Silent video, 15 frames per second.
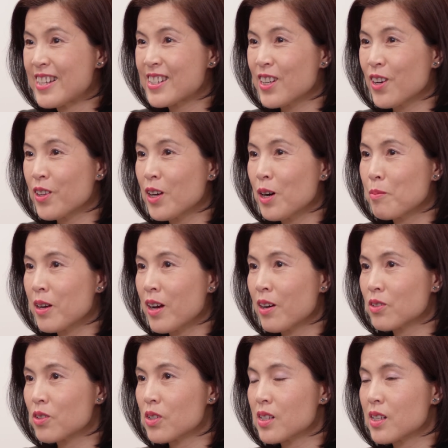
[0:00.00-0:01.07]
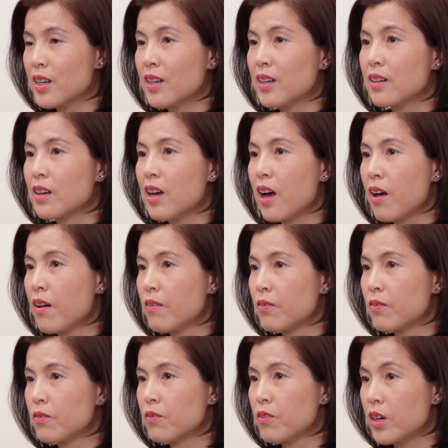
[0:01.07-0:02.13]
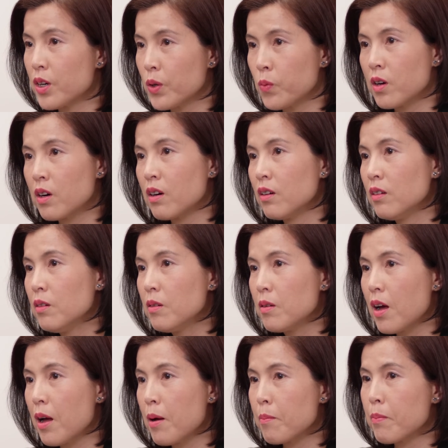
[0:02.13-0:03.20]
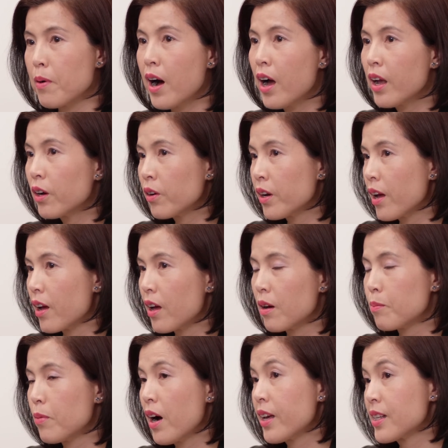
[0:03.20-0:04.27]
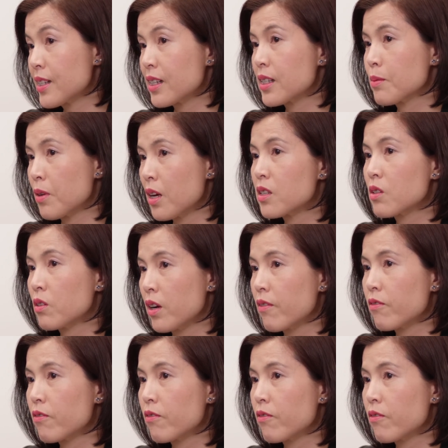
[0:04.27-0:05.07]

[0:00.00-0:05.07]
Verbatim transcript: So they'll be able to see uh, very well uh, by, on, uh, by six months on